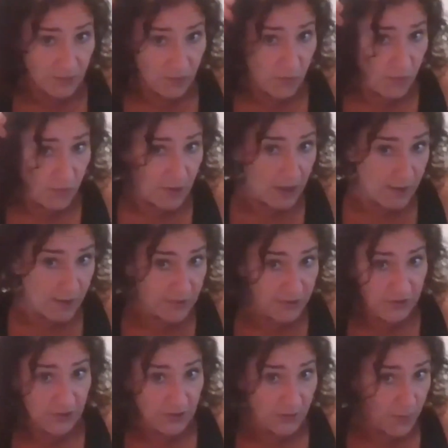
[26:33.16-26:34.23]
all over. You're
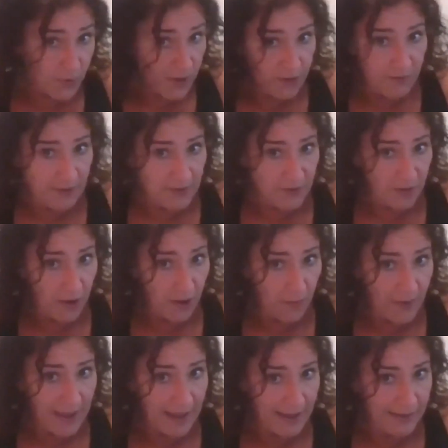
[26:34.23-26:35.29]
just going to work around your
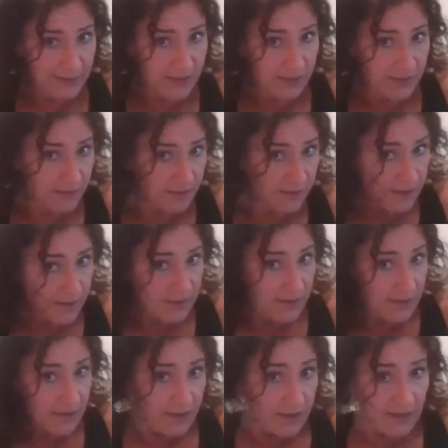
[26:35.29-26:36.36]
whole head.
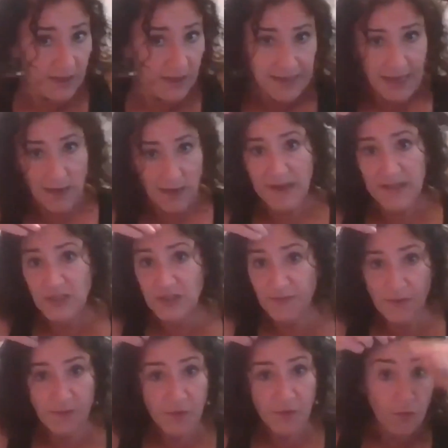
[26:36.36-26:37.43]
Again, imagine if
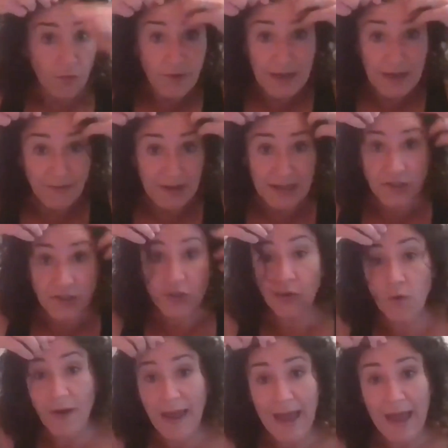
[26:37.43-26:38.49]
you've got really, really
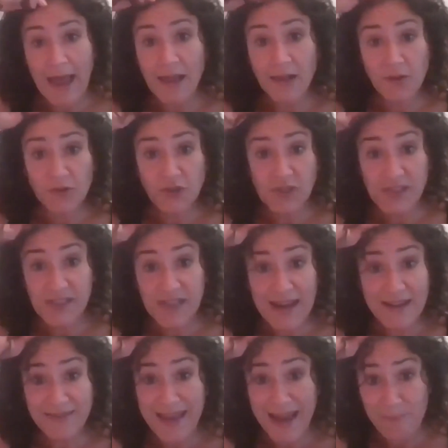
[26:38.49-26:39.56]
short hair, you just
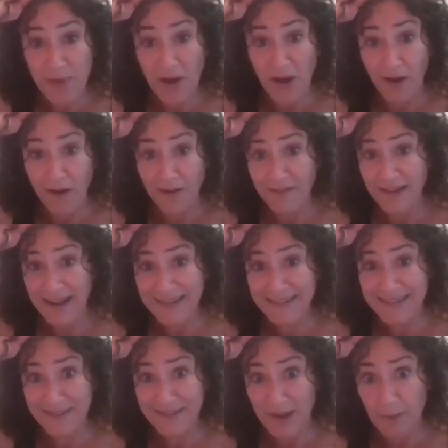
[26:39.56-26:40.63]
take that part
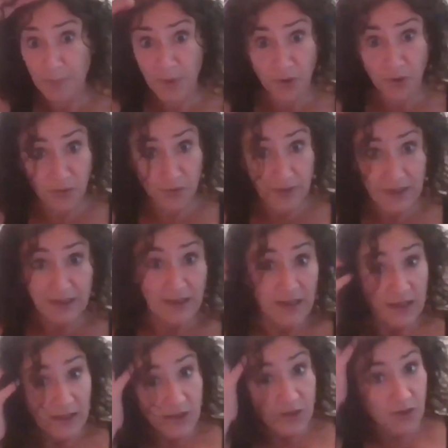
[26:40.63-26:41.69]
and give it a pull.
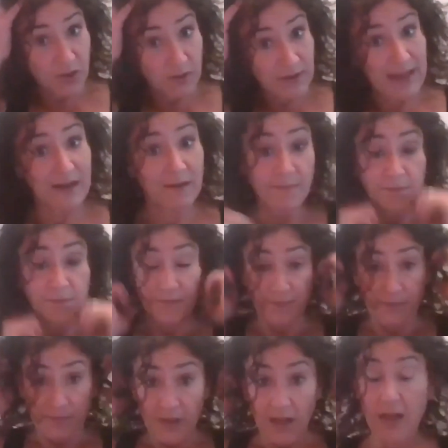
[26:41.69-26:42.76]
You could then
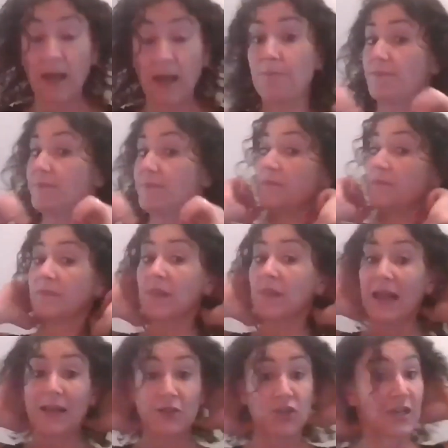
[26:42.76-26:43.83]

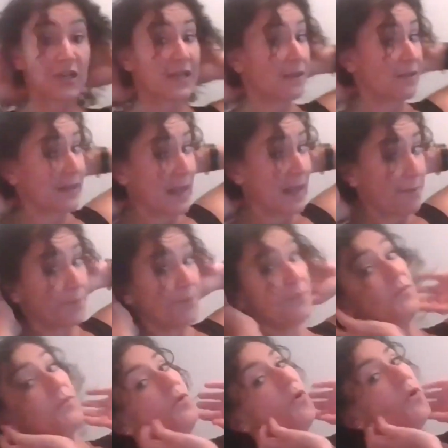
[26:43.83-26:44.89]
actually get
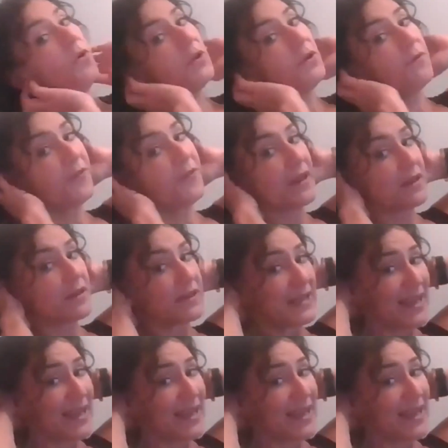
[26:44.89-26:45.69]
all your fingers